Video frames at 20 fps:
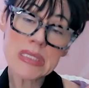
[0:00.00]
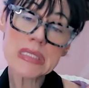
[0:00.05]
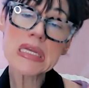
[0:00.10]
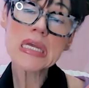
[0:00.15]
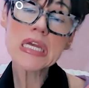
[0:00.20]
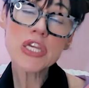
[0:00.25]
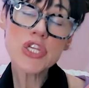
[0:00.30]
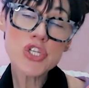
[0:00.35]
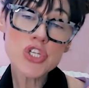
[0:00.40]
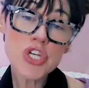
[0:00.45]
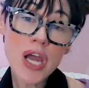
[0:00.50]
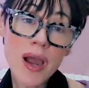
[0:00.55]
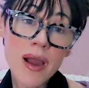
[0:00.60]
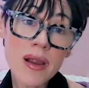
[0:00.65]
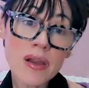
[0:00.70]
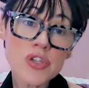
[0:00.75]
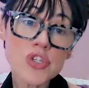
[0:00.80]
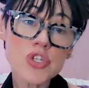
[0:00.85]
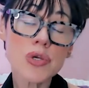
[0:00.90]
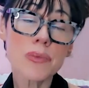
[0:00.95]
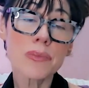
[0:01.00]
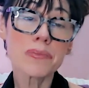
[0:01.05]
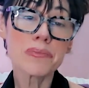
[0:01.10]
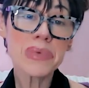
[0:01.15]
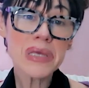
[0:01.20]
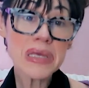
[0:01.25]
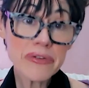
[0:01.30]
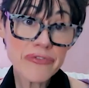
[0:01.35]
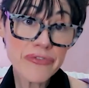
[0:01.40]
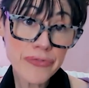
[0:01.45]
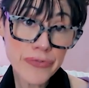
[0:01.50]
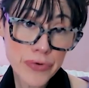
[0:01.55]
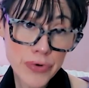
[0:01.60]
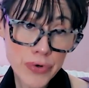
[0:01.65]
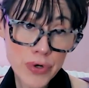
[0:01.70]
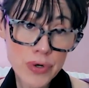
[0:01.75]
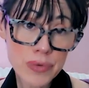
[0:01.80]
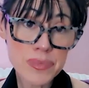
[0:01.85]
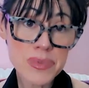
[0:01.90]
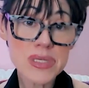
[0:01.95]
Take charge, be
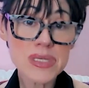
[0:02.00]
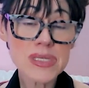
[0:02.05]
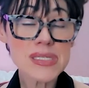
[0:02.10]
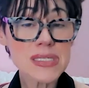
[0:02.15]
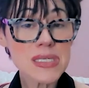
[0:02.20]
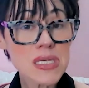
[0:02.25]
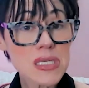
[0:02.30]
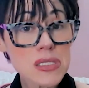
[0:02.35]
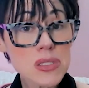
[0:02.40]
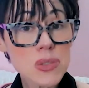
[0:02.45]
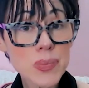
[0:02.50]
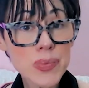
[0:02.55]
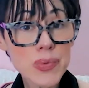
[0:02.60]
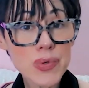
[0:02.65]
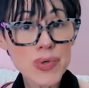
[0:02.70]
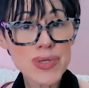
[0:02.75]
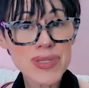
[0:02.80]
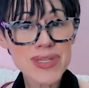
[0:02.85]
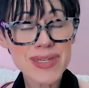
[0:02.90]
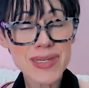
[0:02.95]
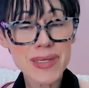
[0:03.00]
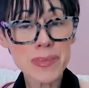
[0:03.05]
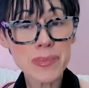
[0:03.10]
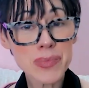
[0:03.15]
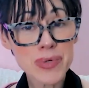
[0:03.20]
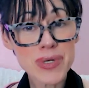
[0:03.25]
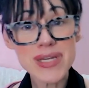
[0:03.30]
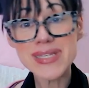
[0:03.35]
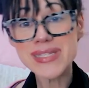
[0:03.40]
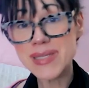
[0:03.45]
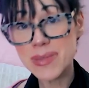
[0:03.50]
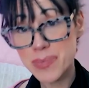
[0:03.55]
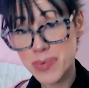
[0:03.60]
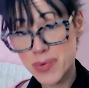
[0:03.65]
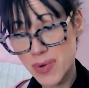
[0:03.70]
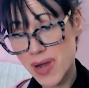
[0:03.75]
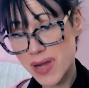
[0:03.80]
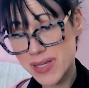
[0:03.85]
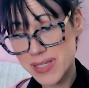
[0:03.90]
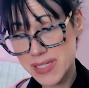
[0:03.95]
informed, seek support, and embrace a
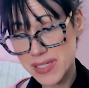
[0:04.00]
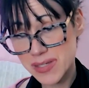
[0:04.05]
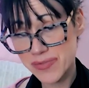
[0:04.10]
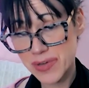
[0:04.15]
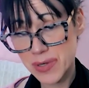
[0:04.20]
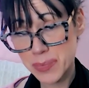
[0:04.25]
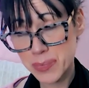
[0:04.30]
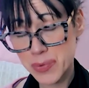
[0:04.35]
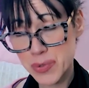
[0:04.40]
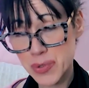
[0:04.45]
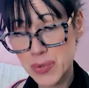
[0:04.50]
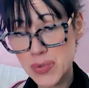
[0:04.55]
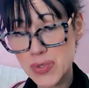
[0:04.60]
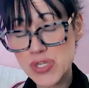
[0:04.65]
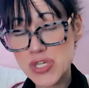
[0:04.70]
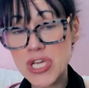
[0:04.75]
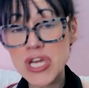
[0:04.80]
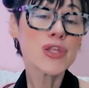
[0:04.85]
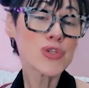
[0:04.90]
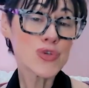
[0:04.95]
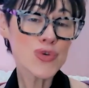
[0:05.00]
proactive approach.